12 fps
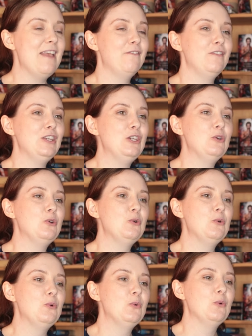If
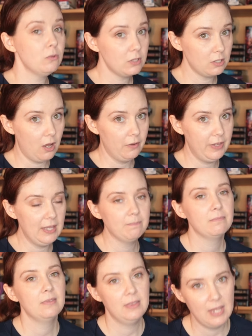you don't solve
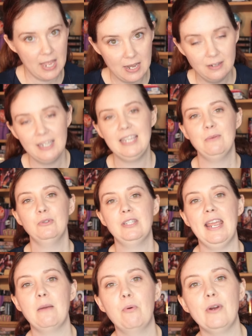it, then he will
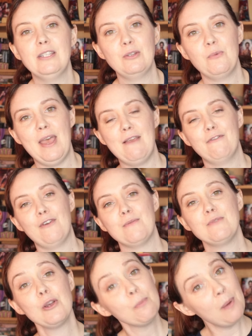take points away
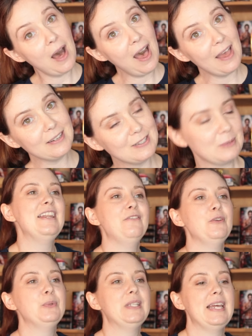from your pot. And
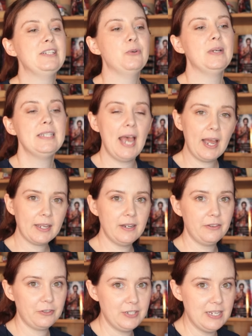if you would like to attack
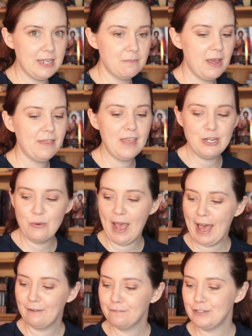another team, then you
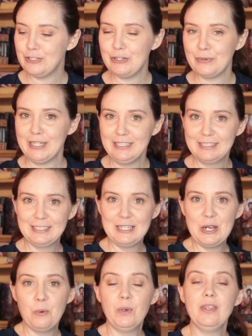have to do it
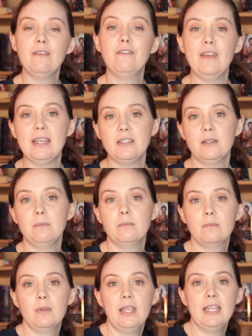when the
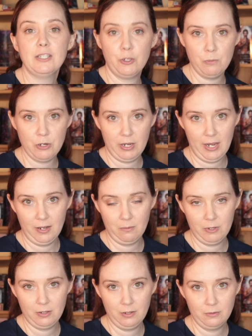Phantom is
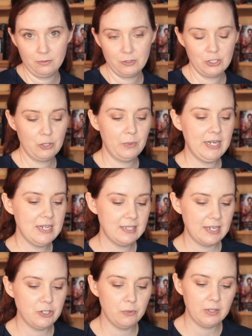communicating with you. So when he
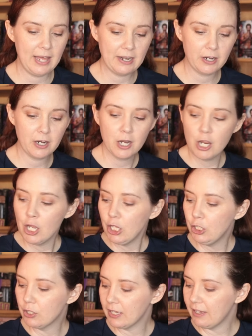sends you a letter,
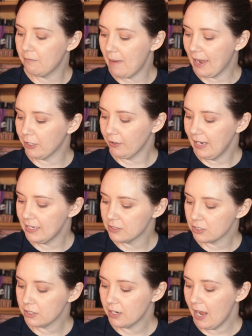you can give back your
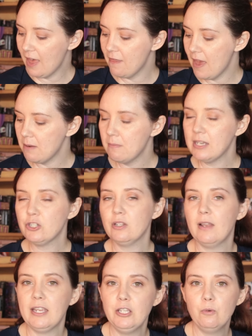answer and then
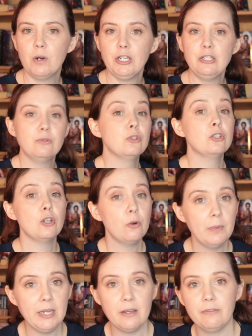mention that you want to use
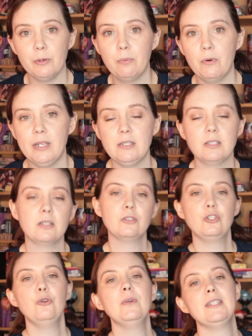so many of your points
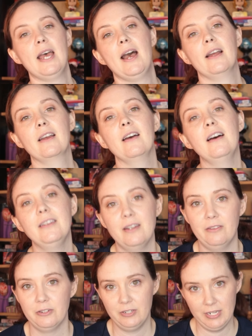to attack
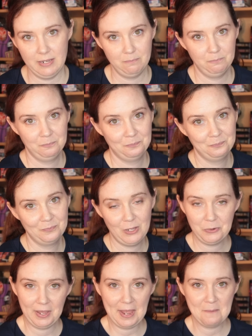another team.
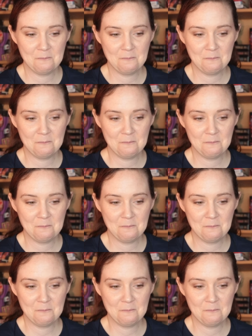Okay?